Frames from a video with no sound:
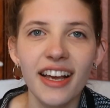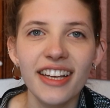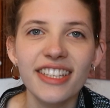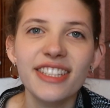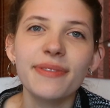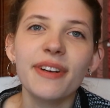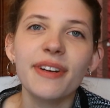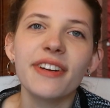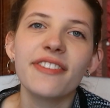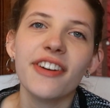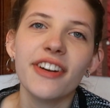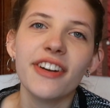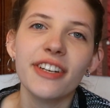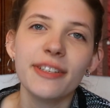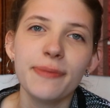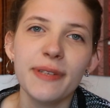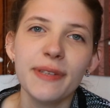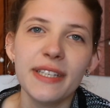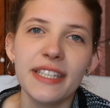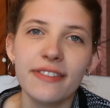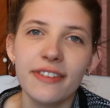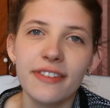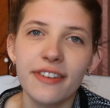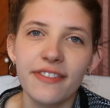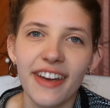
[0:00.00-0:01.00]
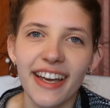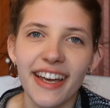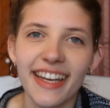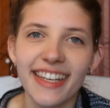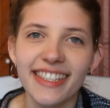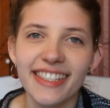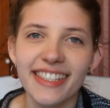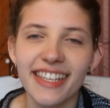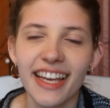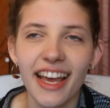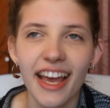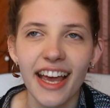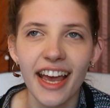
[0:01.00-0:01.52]
So my first piece of
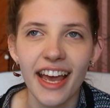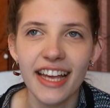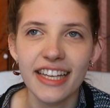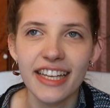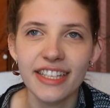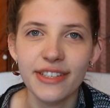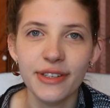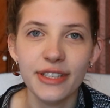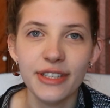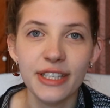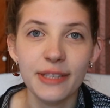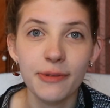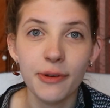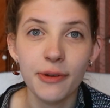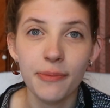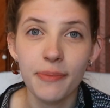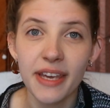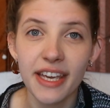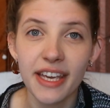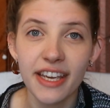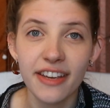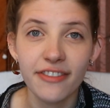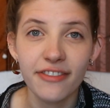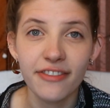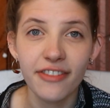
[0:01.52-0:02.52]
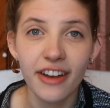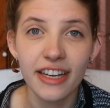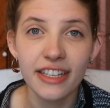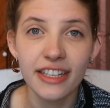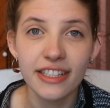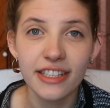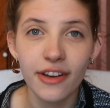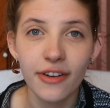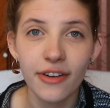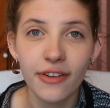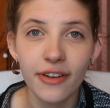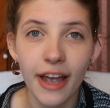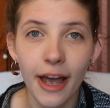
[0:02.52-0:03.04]
advice is going to be on making
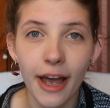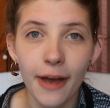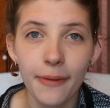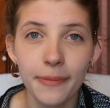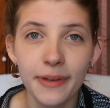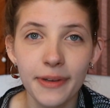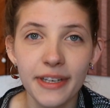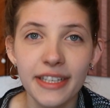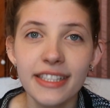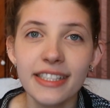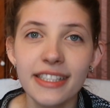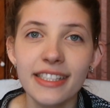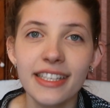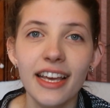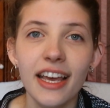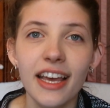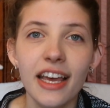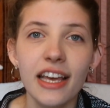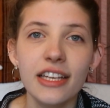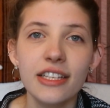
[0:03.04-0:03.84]
friends on campus.